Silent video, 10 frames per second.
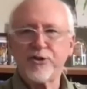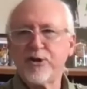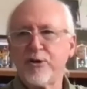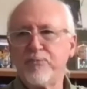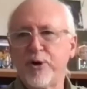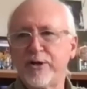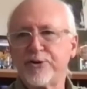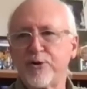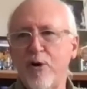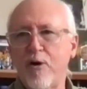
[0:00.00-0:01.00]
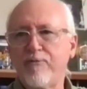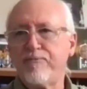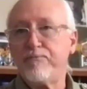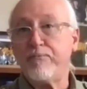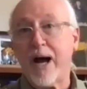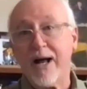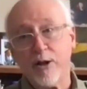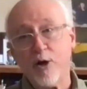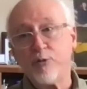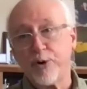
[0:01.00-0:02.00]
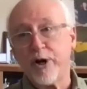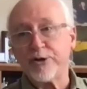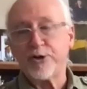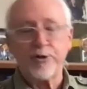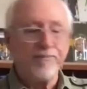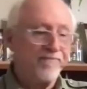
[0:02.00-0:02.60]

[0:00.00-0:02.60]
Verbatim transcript: the compressor off by low pressure,